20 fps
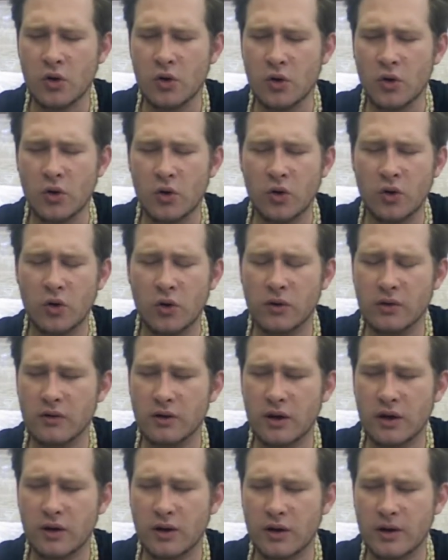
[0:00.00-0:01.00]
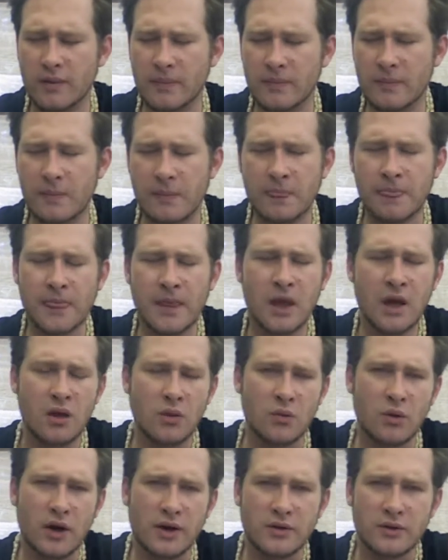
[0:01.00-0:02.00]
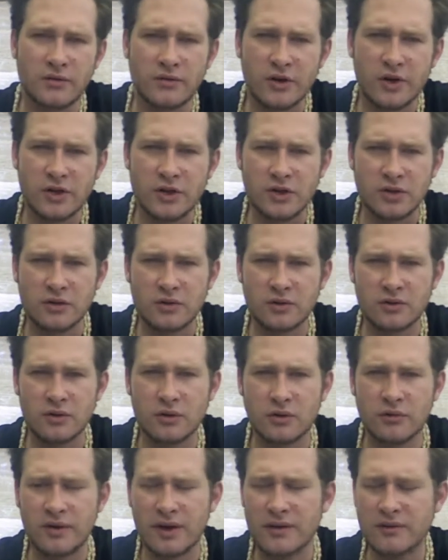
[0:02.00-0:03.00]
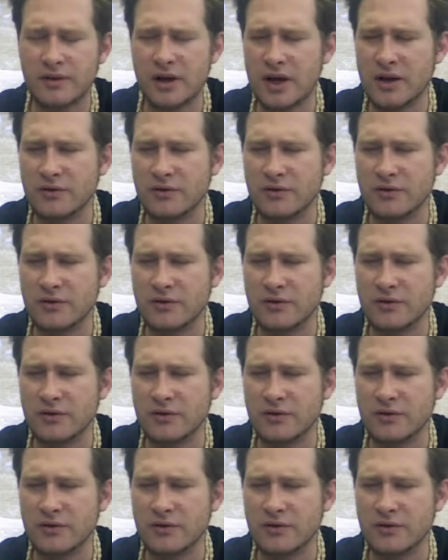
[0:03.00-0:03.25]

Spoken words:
or I do a version of an